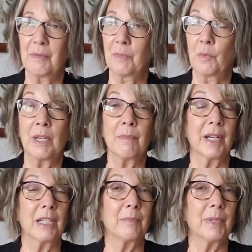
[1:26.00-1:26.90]
We
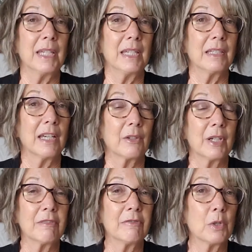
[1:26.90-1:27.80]
might be
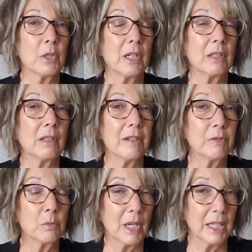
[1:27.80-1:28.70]
caring for a
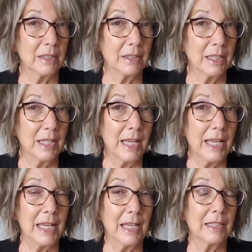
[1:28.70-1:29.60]
loved one,
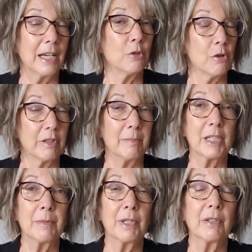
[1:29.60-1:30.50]
and I know from
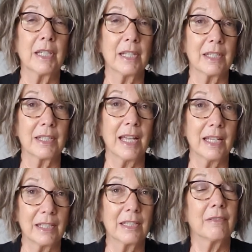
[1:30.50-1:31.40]
experience
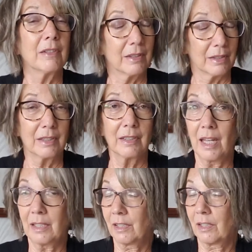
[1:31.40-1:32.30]

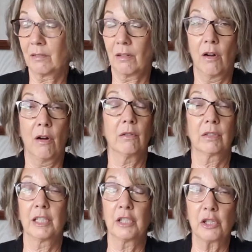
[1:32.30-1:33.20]
that's all
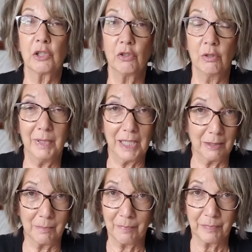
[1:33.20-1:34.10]

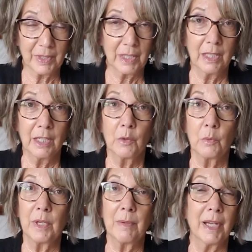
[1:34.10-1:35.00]
consuming.
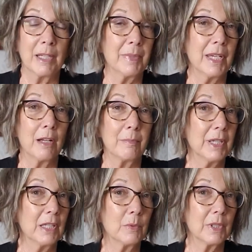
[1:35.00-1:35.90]
We might be
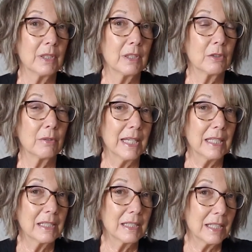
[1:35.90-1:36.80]
helping with the
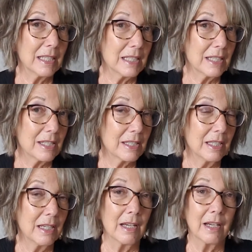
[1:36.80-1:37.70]
grandkids,
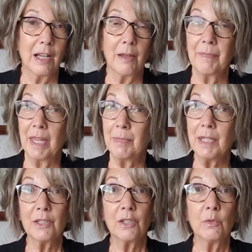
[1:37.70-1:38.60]
maybe
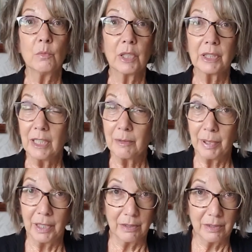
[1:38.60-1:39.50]
still working
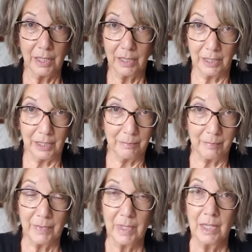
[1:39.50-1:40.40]
part-time,